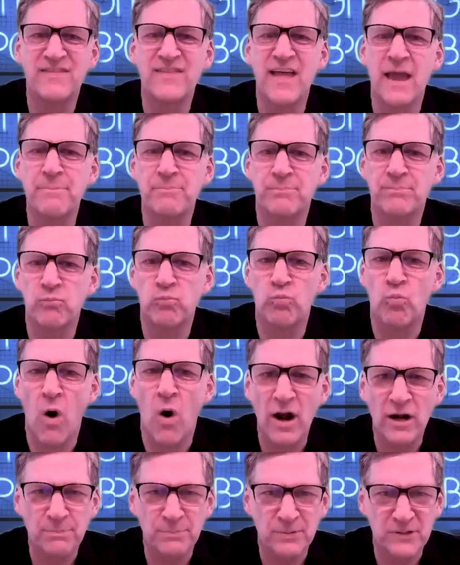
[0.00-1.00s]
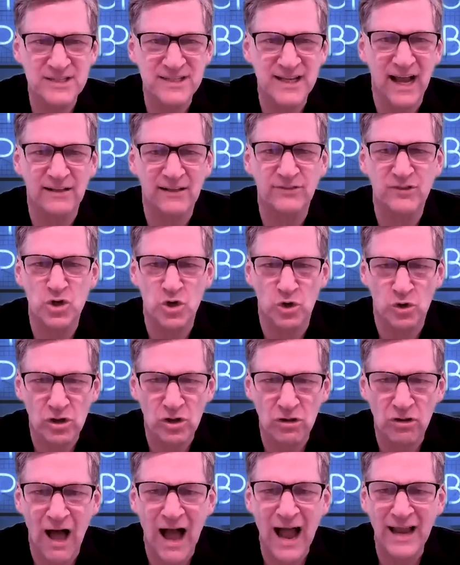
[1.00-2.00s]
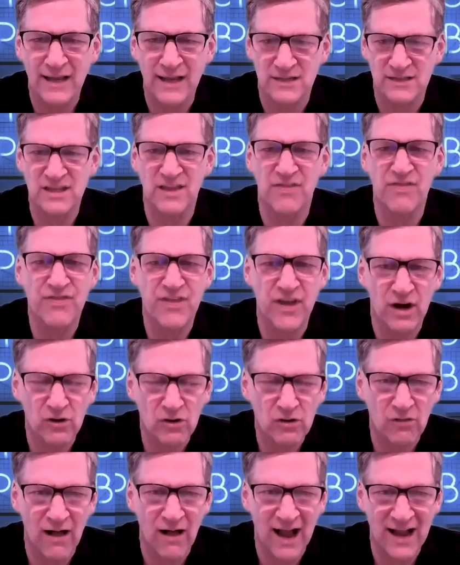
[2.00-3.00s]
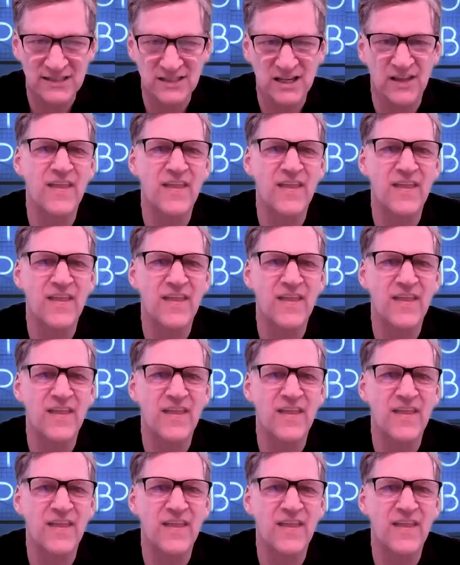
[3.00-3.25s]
they want to protect your clients and their clients,